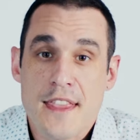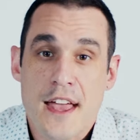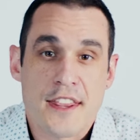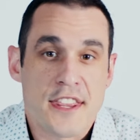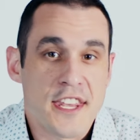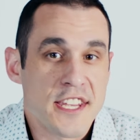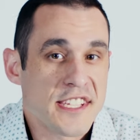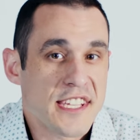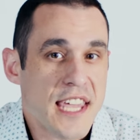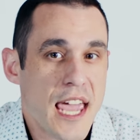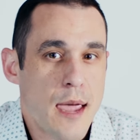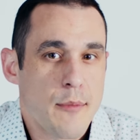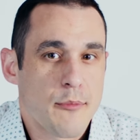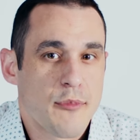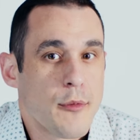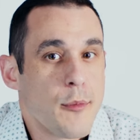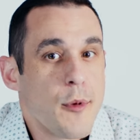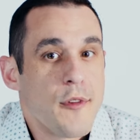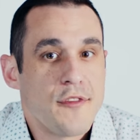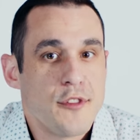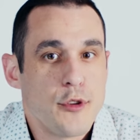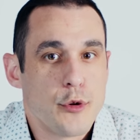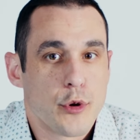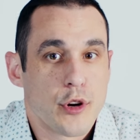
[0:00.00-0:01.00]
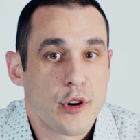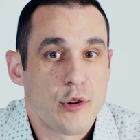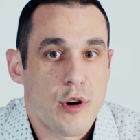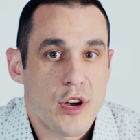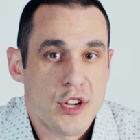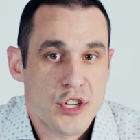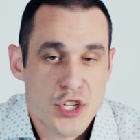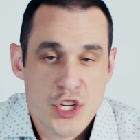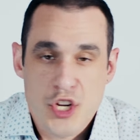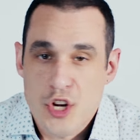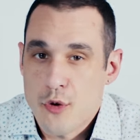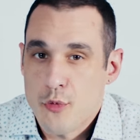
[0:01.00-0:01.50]
Now this came from a viewer
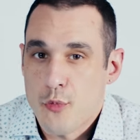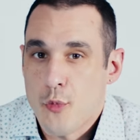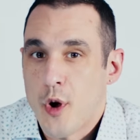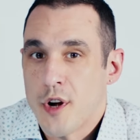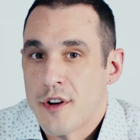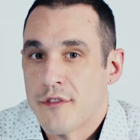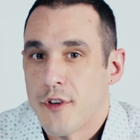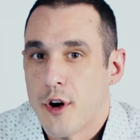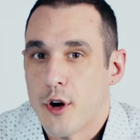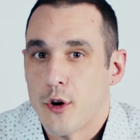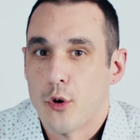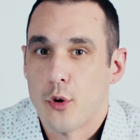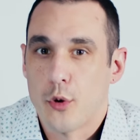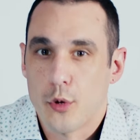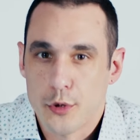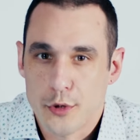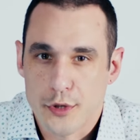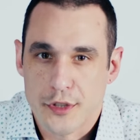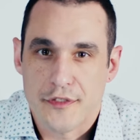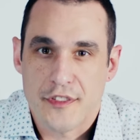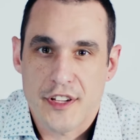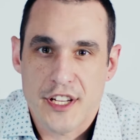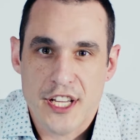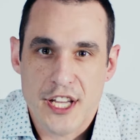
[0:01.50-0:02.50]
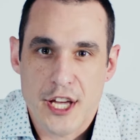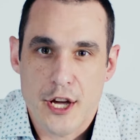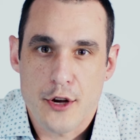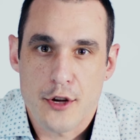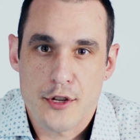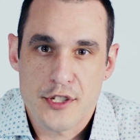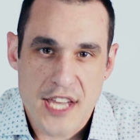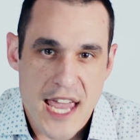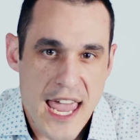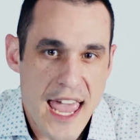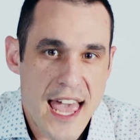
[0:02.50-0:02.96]
question on one of our older videos,